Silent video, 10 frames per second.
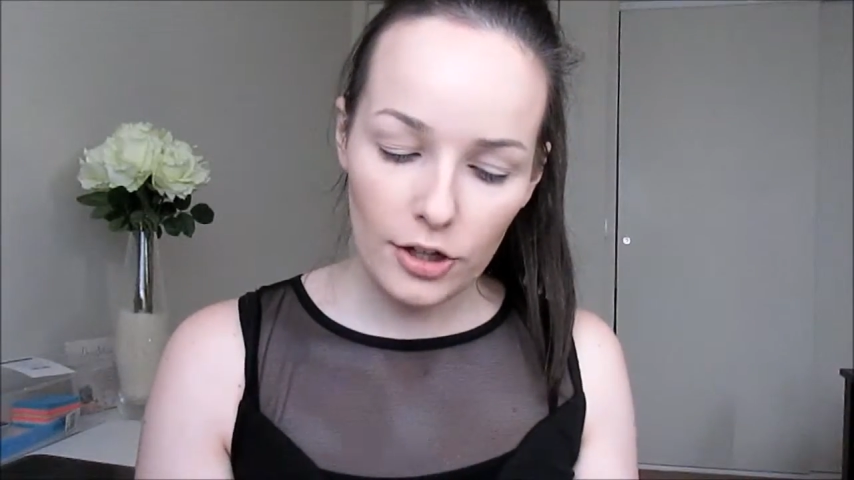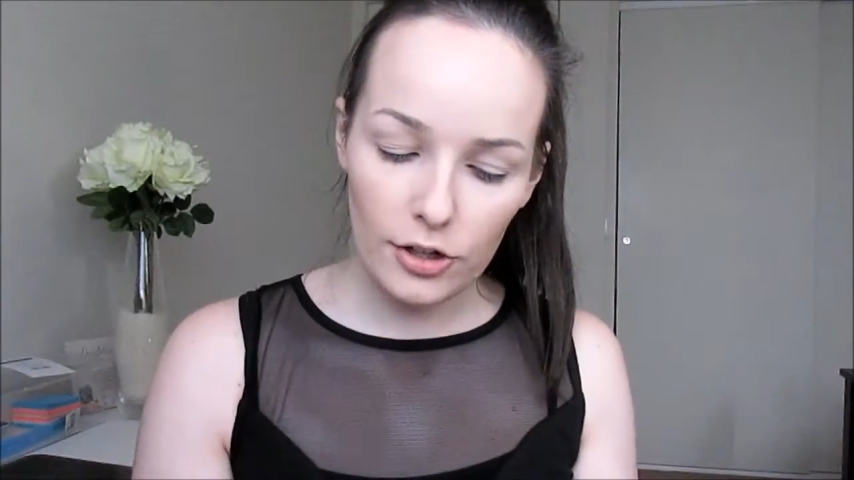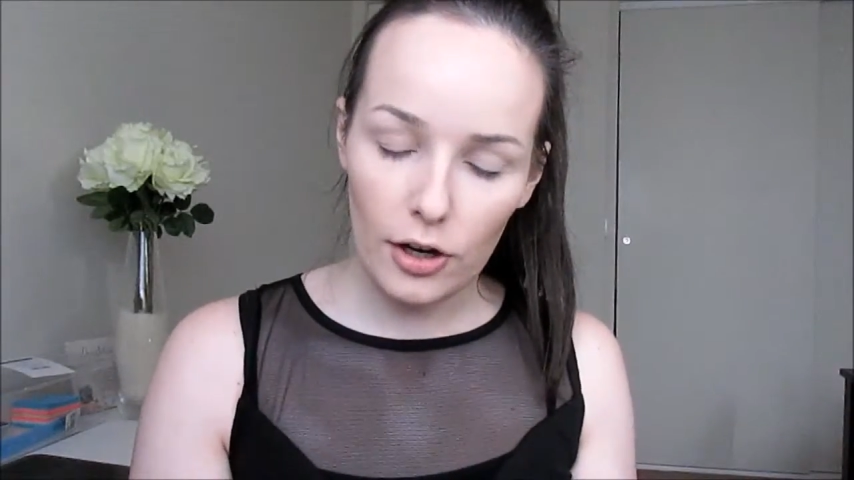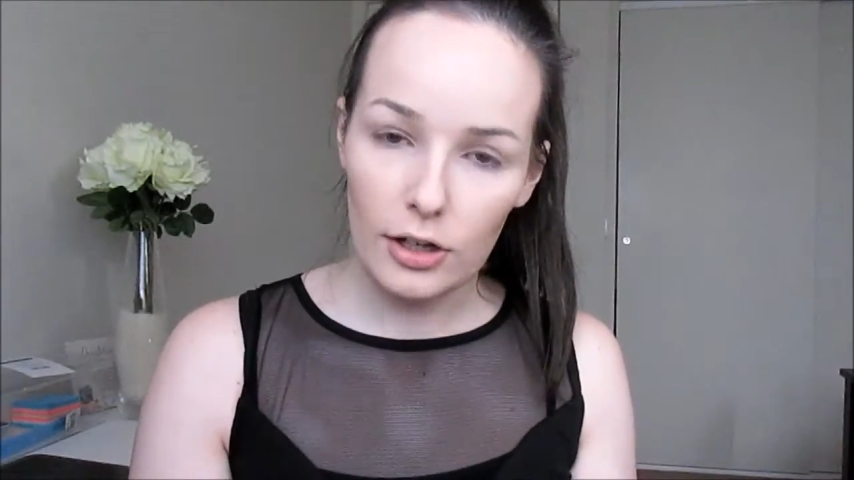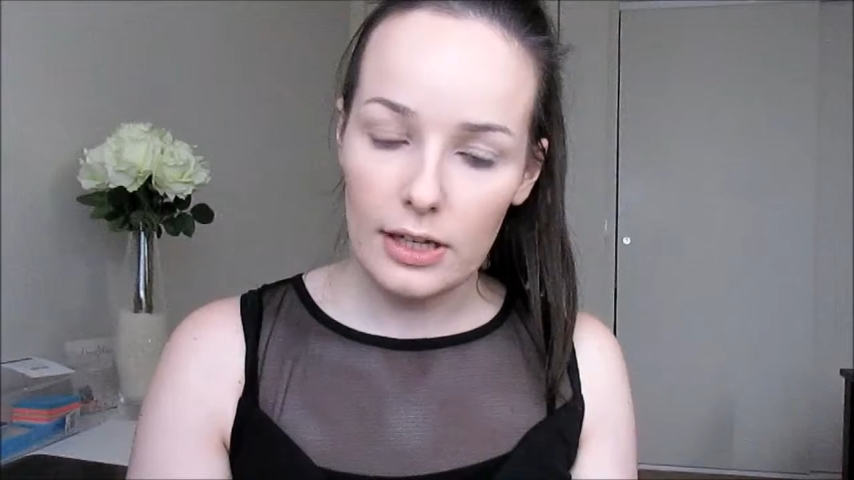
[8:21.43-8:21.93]

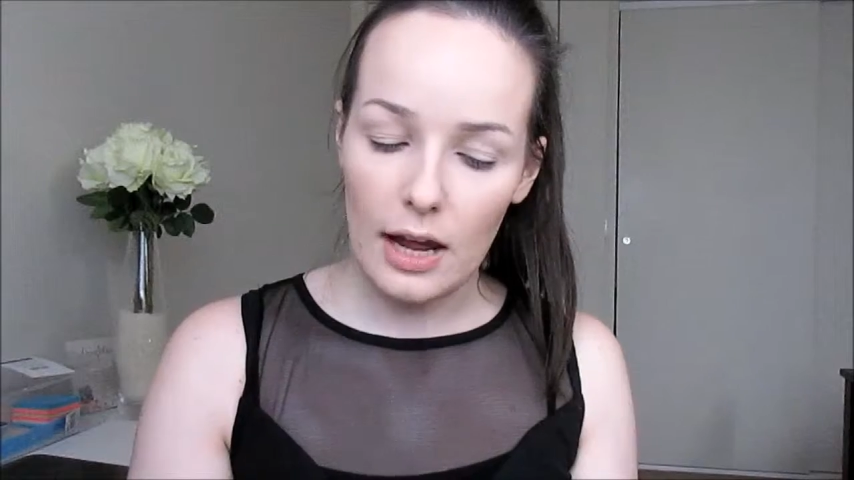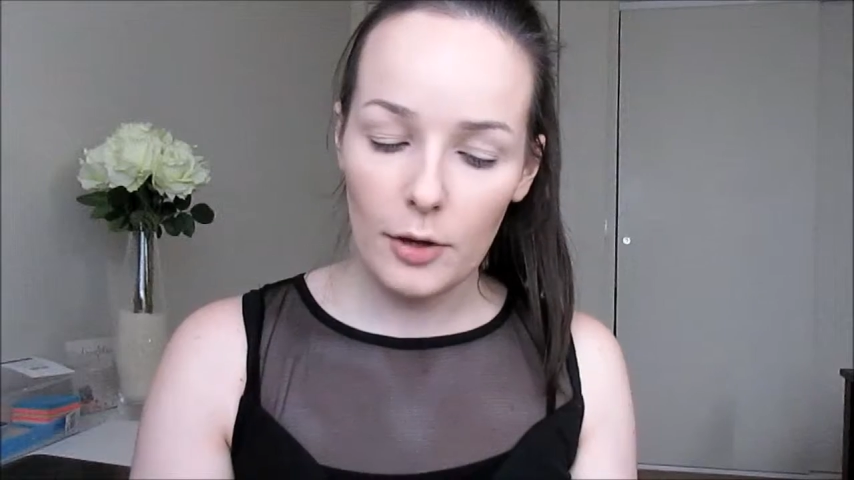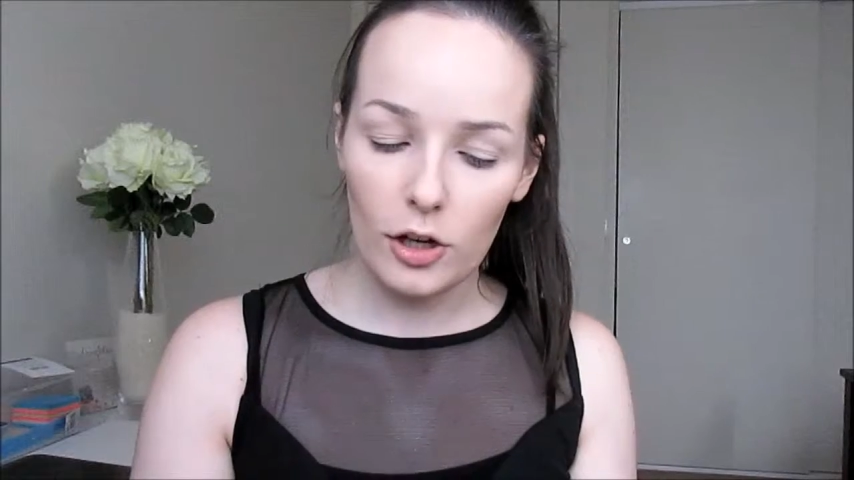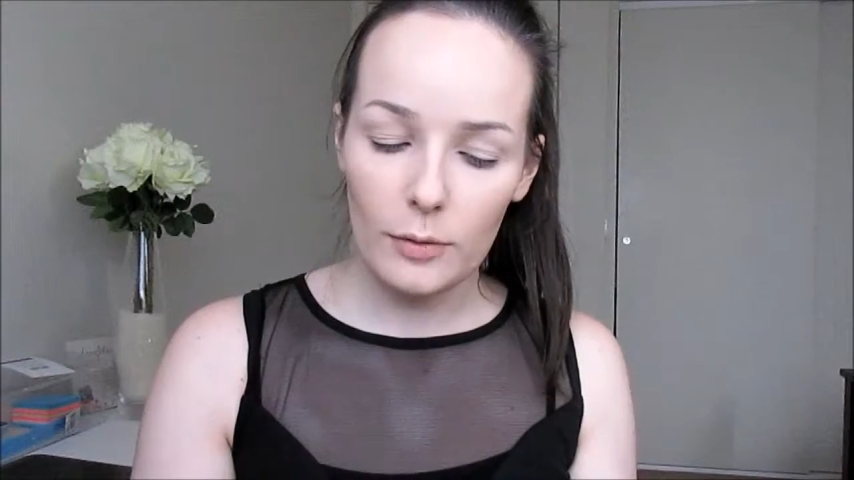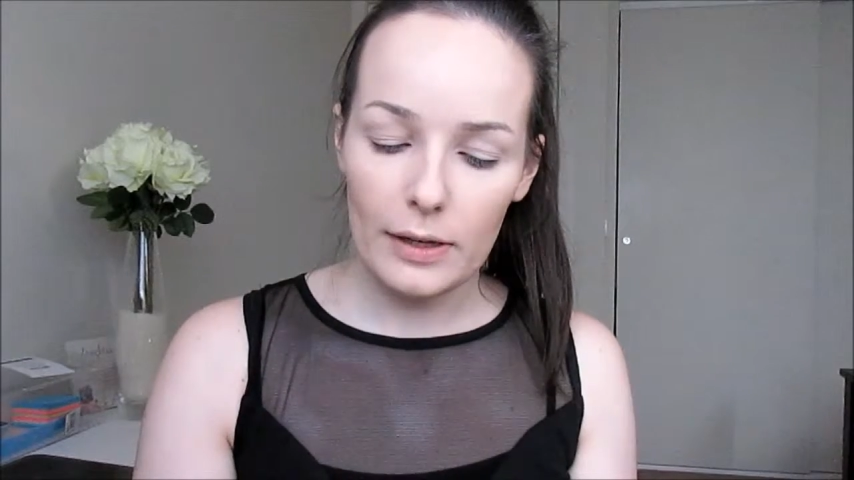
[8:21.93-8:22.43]
So today I'm
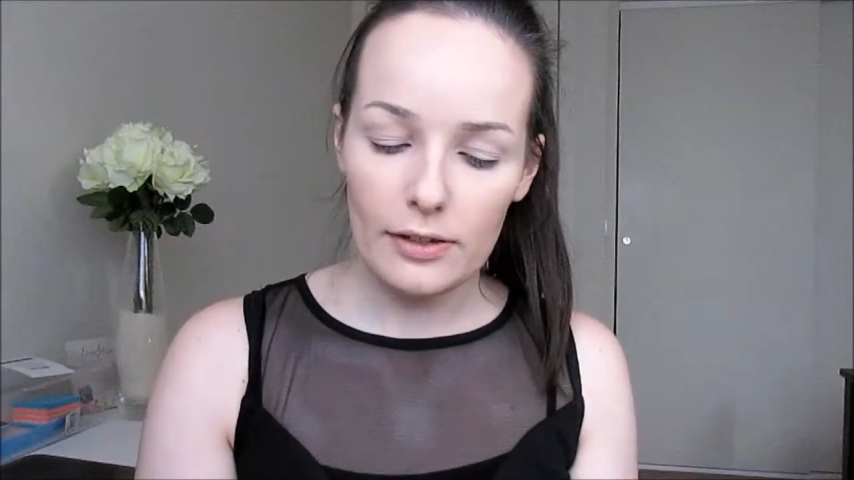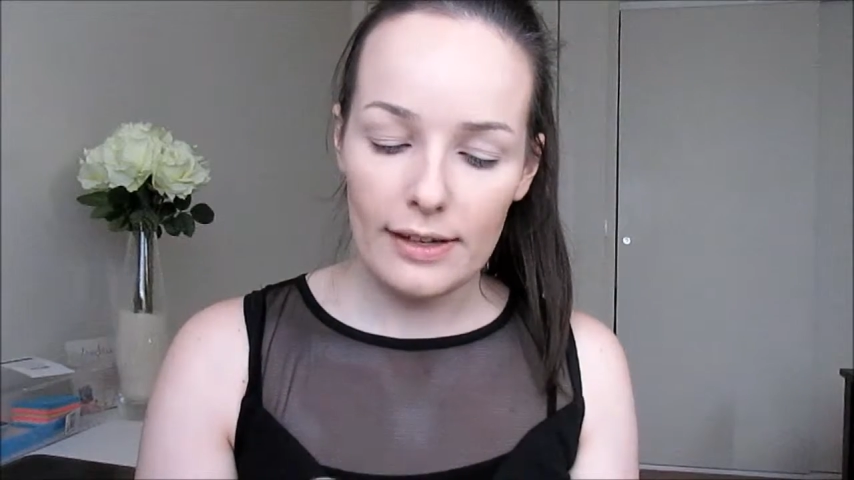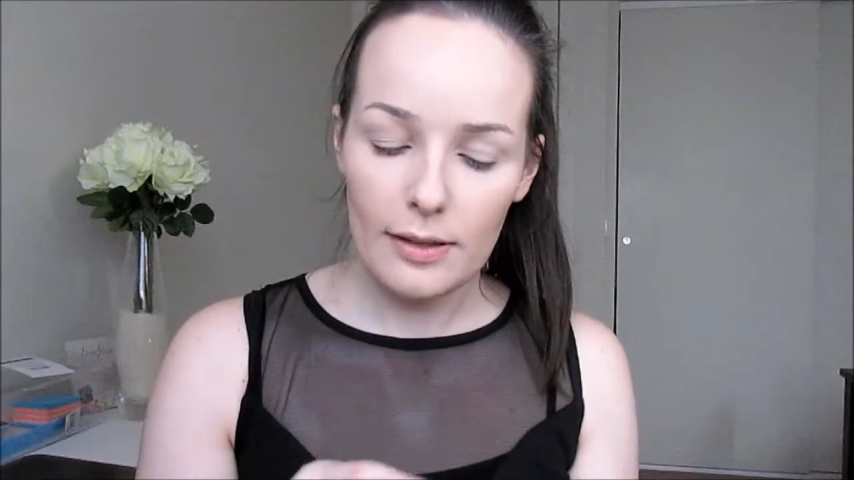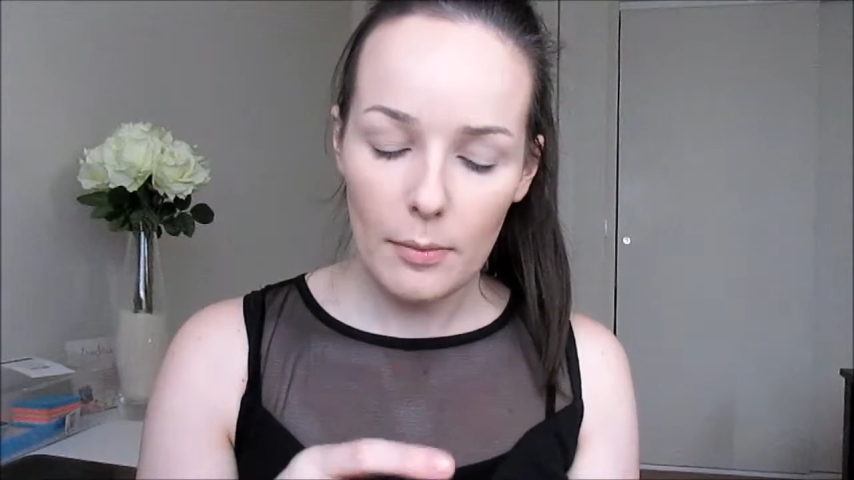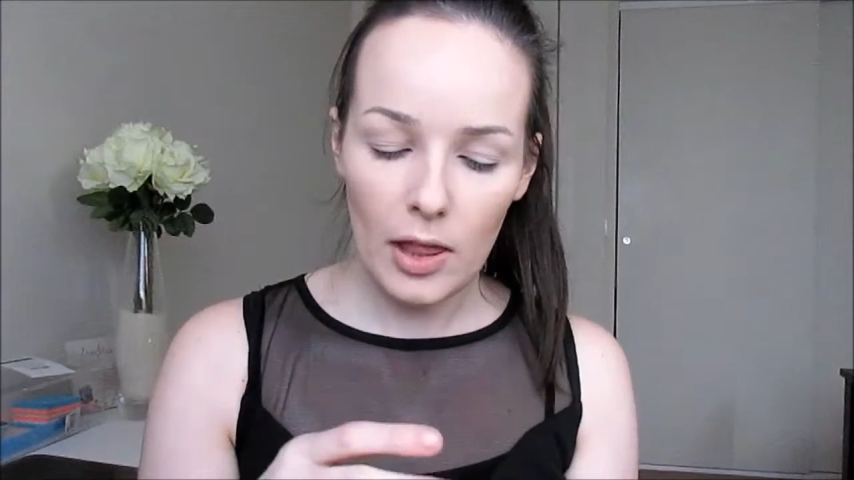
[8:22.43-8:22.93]
going to be
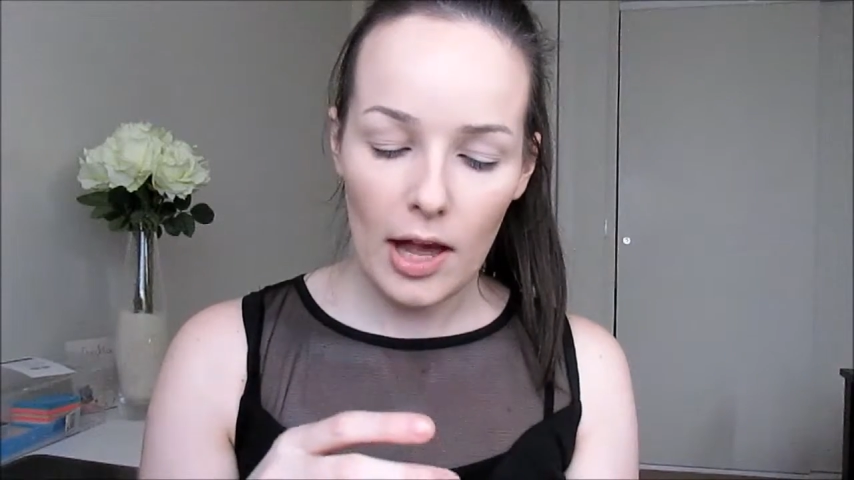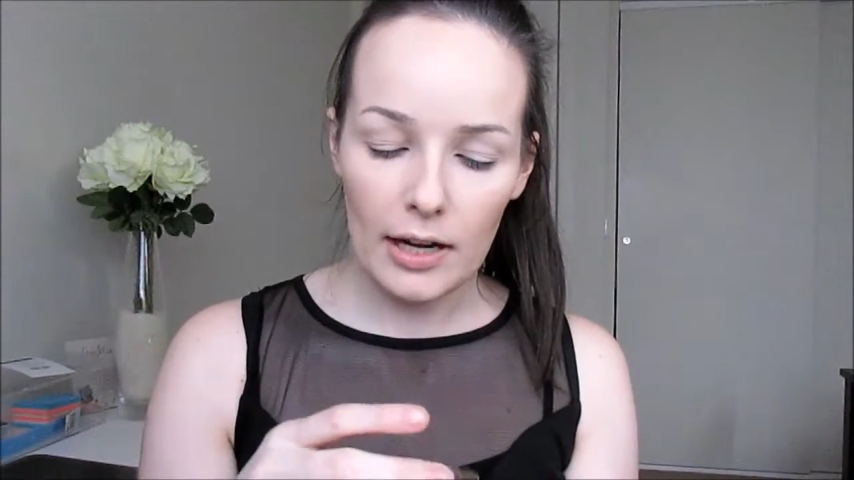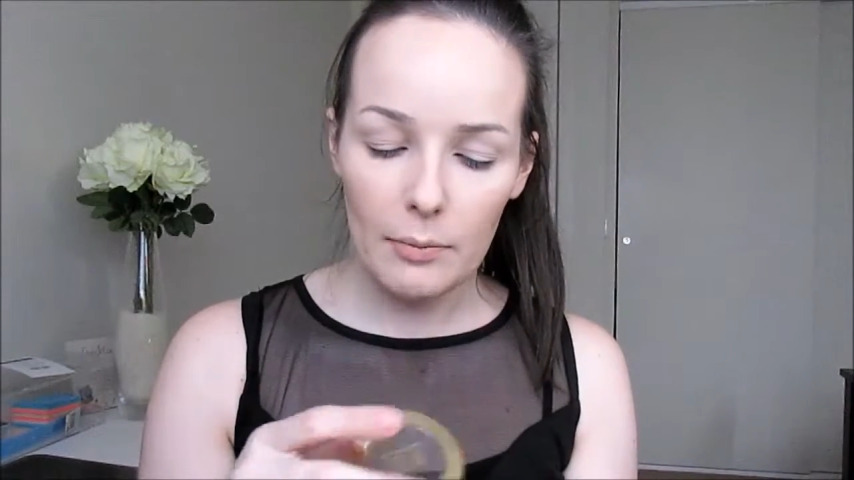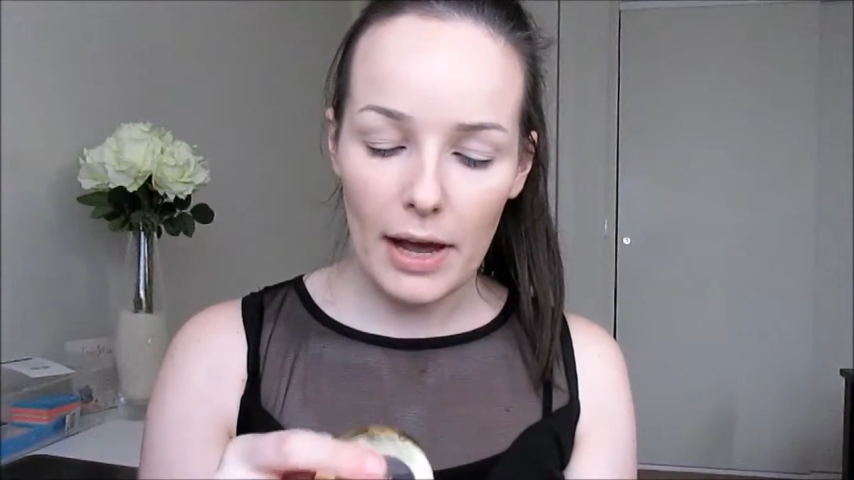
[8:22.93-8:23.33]
using the Milani